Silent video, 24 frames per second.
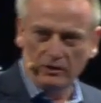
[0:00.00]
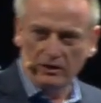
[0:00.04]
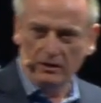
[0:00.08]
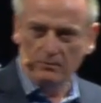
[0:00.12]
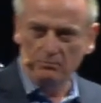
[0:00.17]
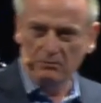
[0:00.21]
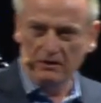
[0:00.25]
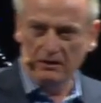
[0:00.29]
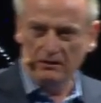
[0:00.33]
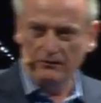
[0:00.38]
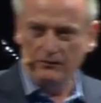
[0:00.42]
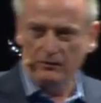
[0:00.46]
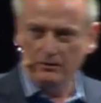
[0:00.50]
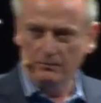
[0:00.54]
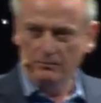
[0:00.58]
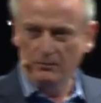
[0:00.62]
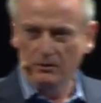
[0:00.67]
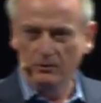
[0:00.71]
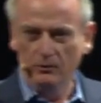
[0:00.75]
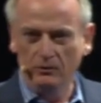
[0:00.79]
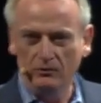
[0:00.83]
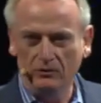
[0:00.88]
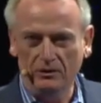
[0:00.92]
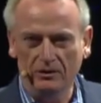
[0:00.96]
all came back for the
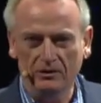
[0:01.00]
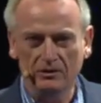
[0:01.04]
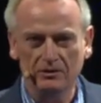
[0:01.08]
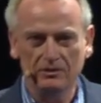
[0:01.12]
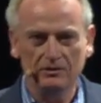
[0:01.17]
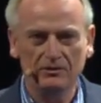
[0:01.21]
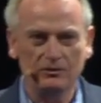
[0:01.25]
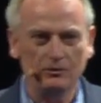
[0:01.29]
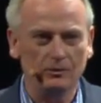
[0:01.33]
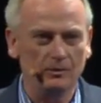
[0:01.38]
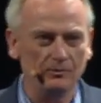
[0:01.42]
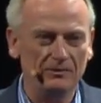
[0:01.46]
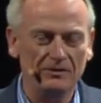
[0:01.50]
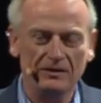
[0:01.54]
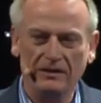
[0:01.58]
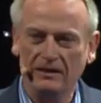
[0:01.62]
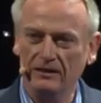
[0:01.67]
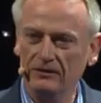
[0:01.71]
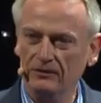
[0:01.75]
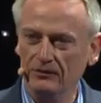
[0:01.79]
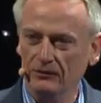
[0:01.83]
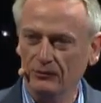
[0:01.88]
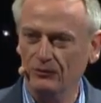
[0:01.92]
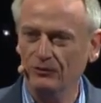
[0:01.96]
music, so I'm
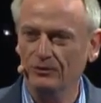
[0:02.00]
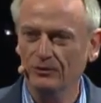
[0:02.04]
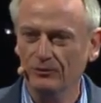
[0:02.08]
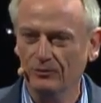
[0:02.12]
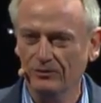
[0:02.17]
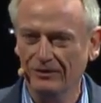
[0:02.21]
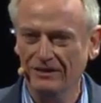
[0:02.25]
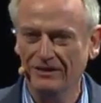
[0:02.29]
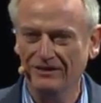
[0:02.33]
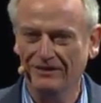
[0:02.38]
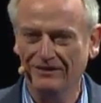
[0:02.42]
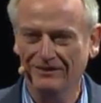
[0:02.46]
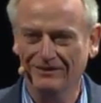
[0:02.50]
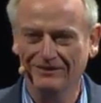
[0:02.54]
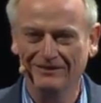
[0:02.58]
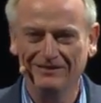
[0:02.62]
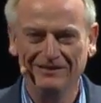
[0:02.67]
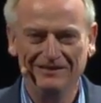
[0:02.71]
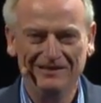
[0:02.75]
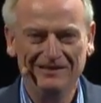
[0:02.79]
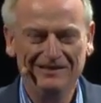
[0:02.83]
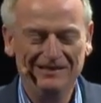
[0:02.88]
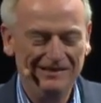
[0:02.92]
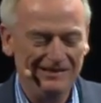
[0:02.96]
glad that you're still here.
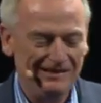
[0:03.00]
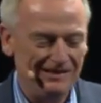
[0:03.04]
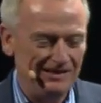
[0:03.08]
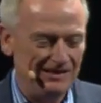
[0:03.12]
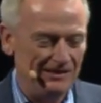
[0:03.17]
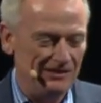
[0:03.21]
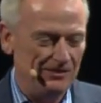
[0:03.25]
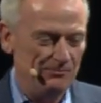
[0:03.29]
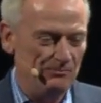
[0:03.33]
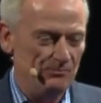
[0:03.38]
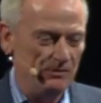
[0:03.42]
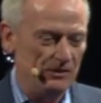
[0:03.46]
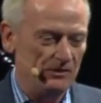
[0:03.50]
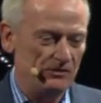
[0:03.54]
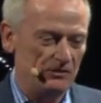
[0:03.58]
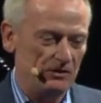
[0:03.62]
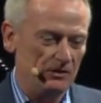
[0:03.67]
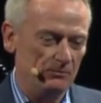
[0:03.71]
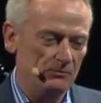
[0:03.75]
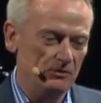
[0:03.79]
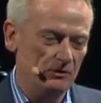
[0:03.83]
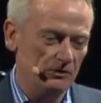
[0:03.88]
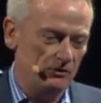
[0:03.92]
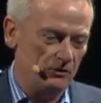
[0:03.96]
Um, because
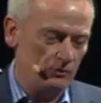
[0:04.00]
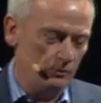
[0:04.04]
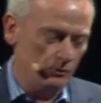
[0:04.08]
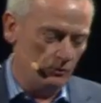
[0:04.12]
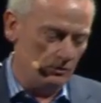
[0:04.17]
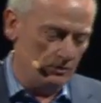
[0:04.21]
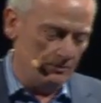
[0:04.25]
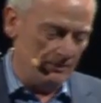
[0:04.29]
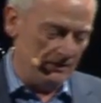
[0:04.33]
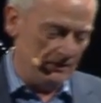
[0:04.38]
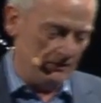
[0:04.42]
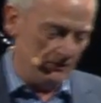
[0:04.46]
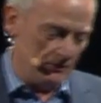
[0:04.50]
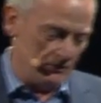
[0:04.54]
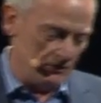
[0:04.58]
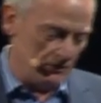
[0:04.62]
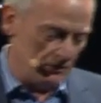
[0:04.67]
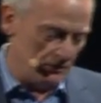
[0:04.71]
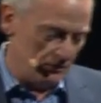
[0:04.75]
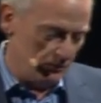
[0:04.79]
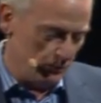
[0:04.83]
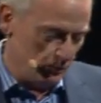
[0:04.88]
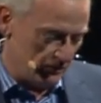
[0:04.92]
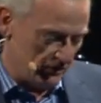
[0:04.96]
I'm going to talk about
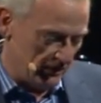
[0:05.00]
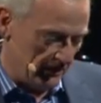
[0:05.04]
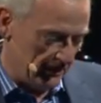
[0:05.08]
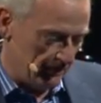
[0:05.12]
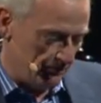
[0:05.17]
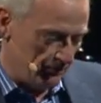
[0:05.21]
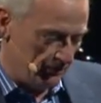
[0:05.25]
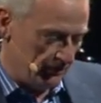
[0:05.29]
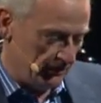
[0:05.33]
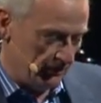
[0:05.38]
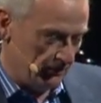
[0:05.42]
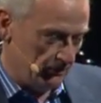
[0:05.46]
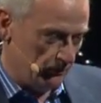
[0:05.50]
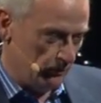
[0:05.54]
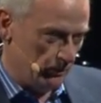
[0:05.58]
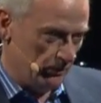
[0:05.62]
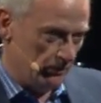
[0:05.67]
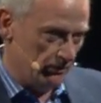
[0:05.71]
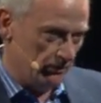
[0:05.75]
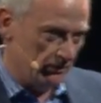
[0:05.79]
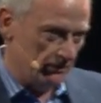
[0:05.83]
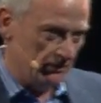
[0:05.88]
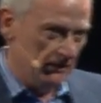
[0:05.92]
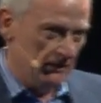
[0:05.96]
what's happening in the
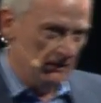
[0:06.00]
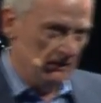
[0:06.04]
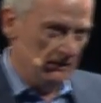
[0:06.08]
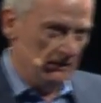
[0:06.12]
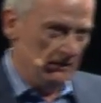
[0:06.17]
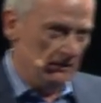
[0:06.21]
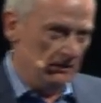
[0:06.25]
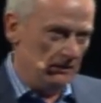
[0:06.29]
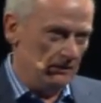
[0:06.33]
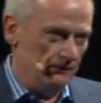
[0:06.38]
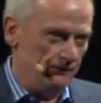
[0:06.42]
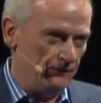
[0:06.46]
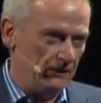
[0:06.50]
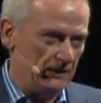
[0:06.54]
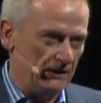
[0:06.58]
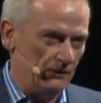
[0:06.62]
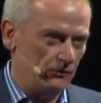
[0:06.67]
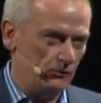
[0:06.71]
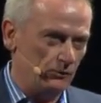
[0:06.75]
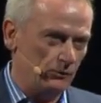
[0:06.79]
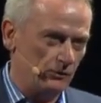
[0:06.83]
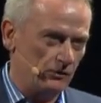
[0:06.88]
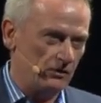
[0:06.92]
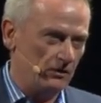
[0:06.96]
world of
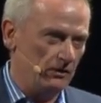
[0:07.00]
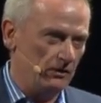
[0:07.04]
financial